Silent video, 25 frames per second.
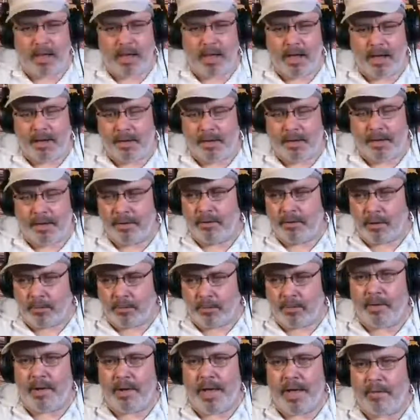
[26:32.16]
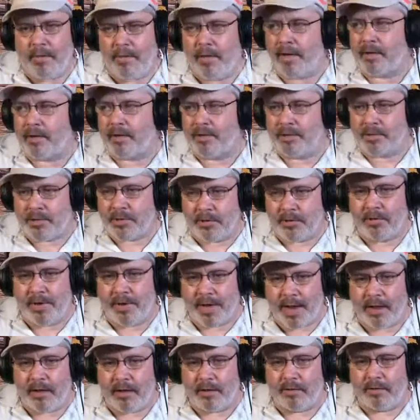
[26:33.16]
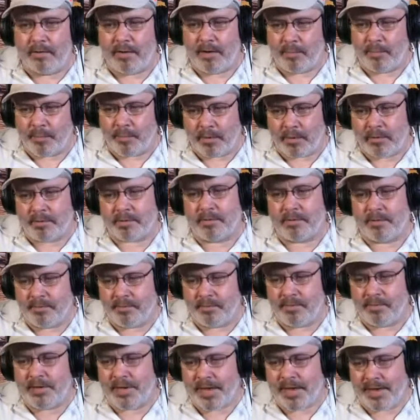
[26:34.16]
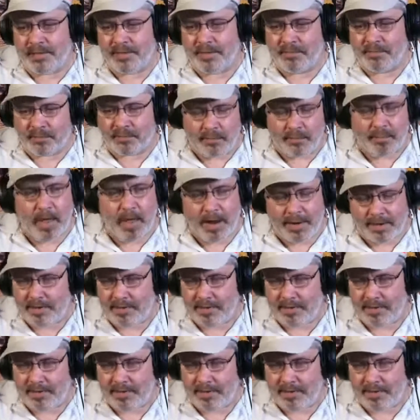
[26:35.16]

I don't know how I could turn down a personal invitation from Lonnie